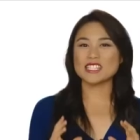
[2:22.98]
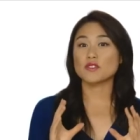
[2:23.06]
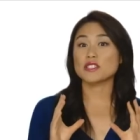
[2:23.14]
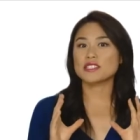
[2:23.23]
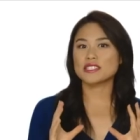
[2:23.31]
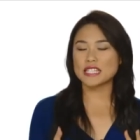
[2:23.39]
As
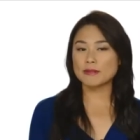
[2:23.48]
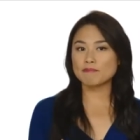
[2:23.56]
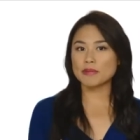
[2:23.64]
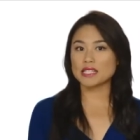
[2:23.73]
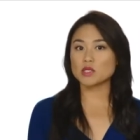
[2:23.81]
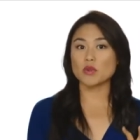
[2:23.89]
for
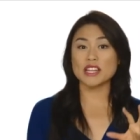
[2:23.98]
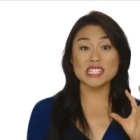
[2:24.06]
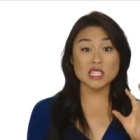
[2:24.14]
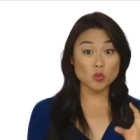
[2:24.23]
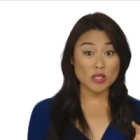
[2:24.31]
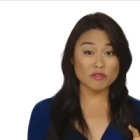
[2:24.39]
steamed buns with
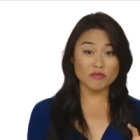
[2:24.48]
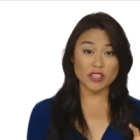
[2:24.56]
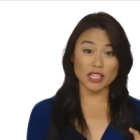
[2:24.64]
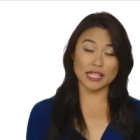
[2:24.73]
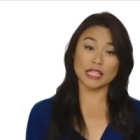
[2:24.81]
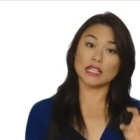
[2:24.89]
sweet
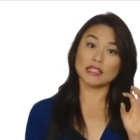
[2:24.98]
filling